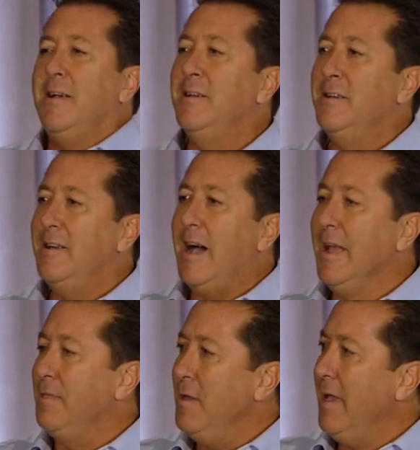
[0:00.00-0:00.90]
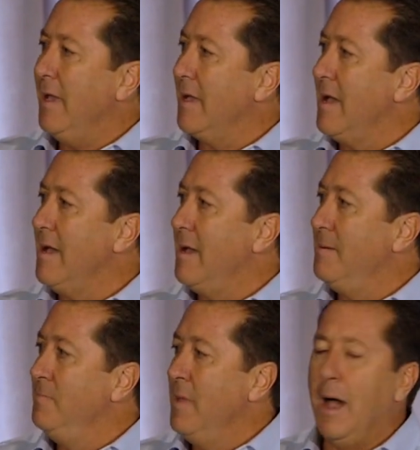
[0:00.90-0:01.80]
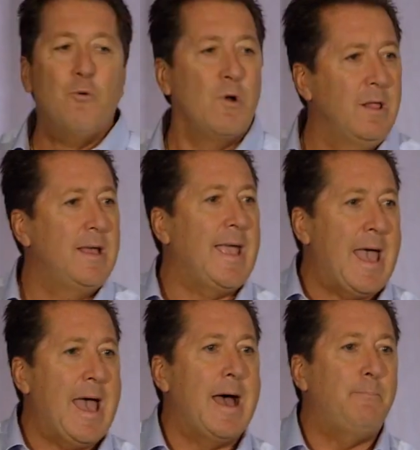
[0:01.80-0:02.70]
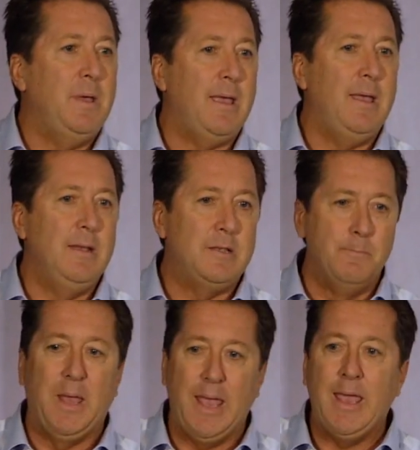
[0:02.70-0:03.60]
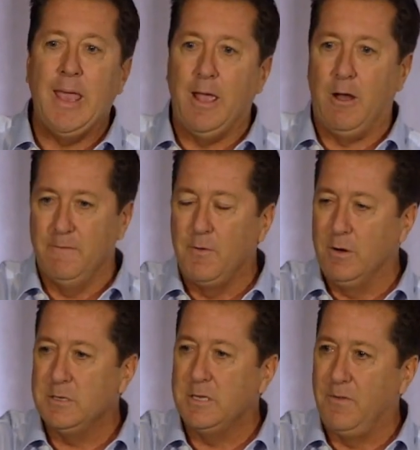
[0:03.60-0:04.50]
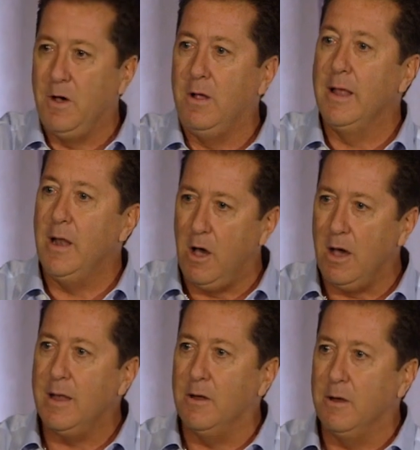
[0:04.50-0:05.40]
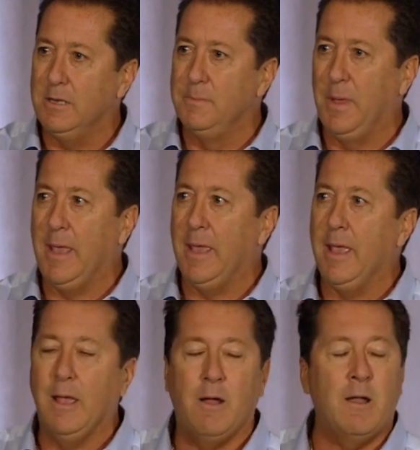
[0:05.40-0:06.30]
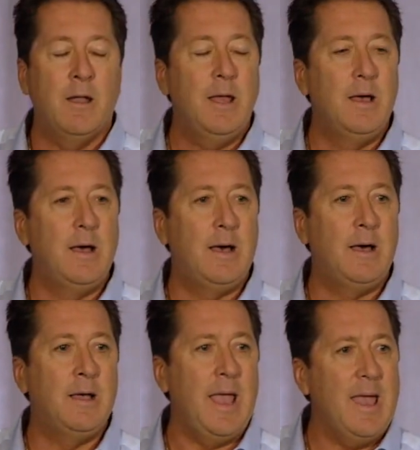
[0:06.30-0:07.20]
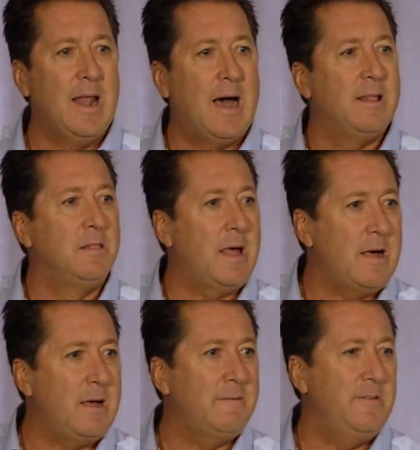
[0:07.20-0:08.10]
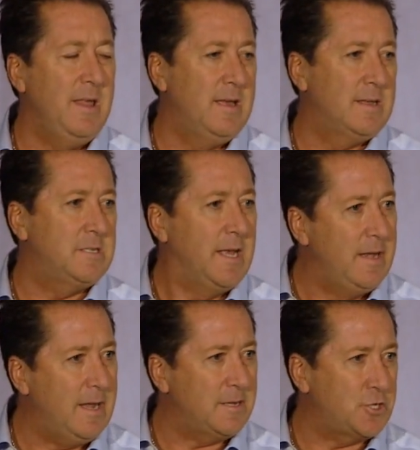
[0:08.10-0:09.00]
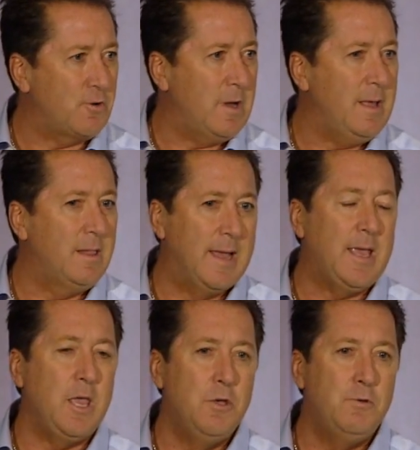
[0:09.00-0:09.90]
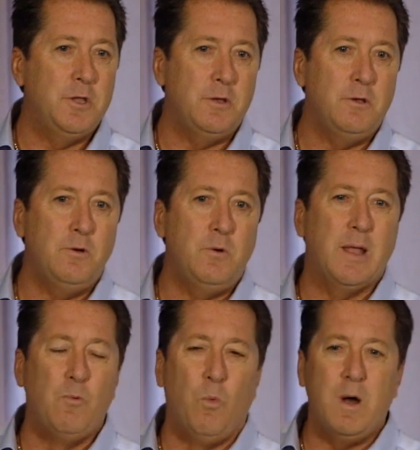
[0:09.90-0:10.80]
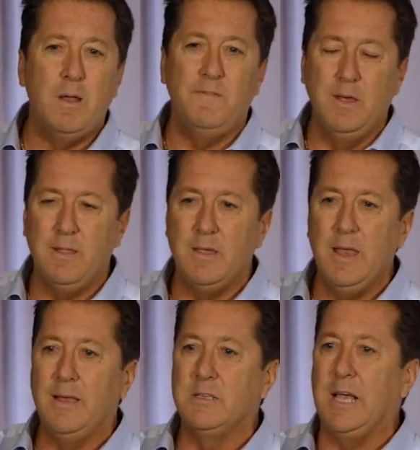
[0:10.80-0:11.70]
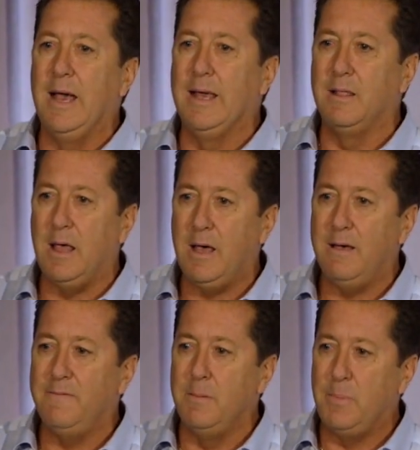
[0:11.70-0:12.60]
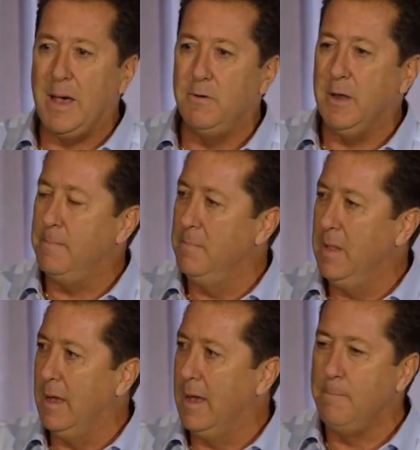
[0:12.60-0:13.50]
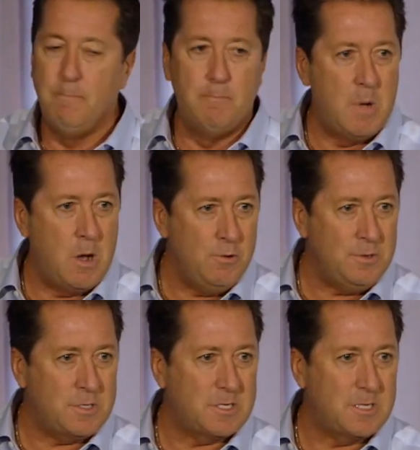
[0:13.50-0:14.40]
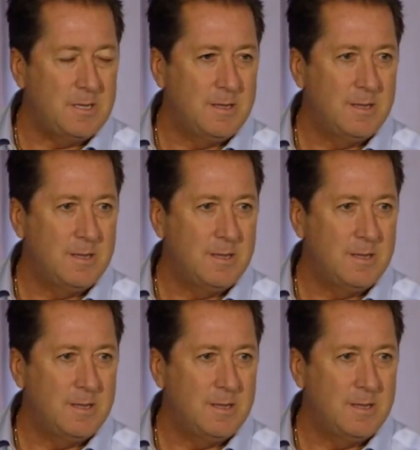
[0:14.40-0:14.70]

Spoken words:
I think I'm really happy to be here, first of all, and honored to be here. And I love this industry like you do. And one of the things I love about it most